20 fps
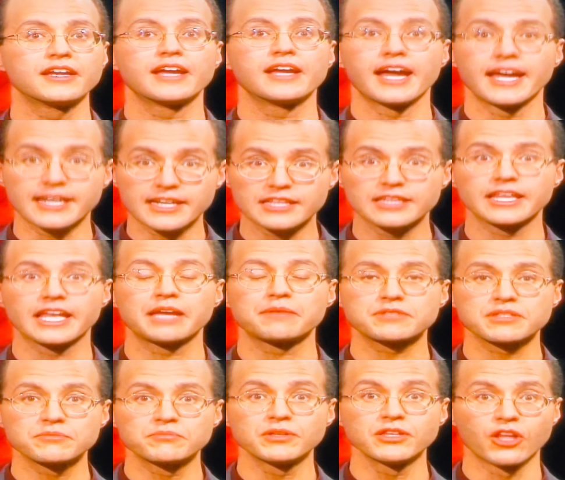and claim
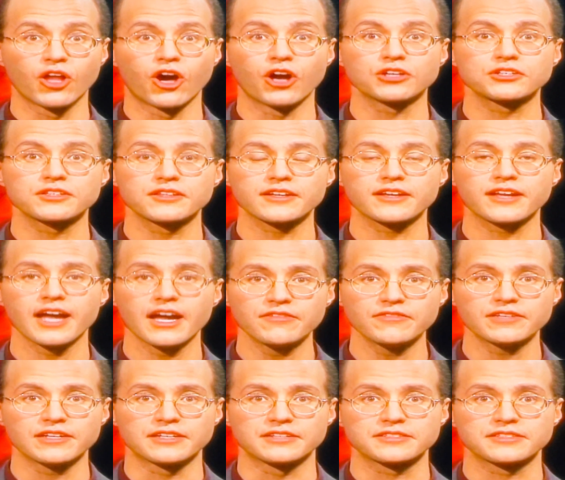to belong to the
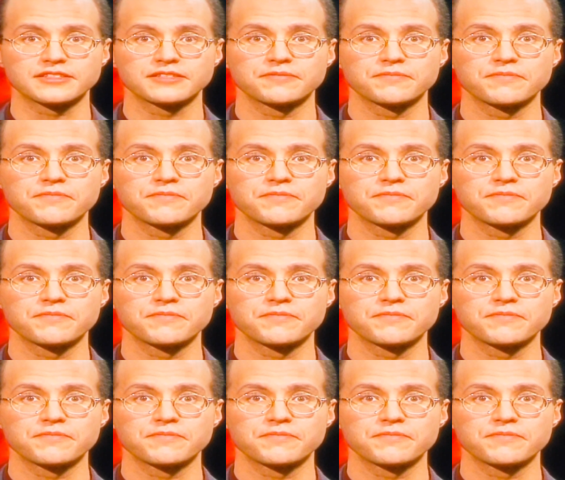covenant.